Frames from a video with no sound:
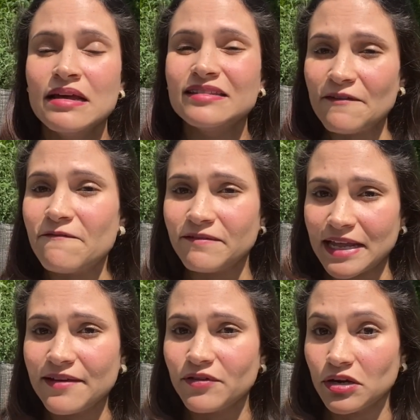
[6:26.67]
the
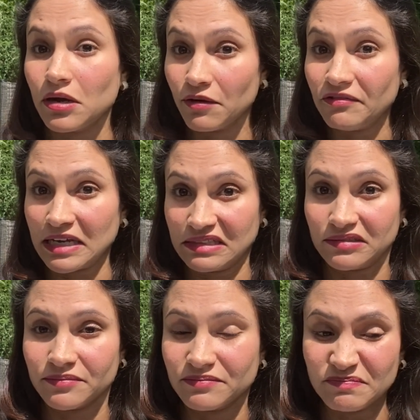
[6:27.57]
flavor of like
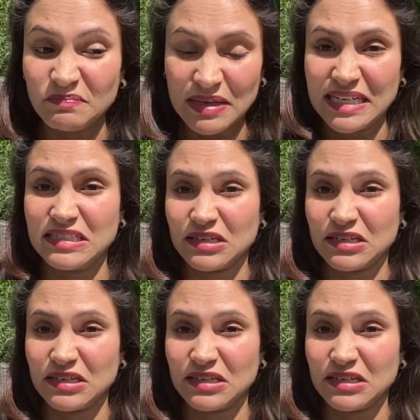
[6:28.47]
meat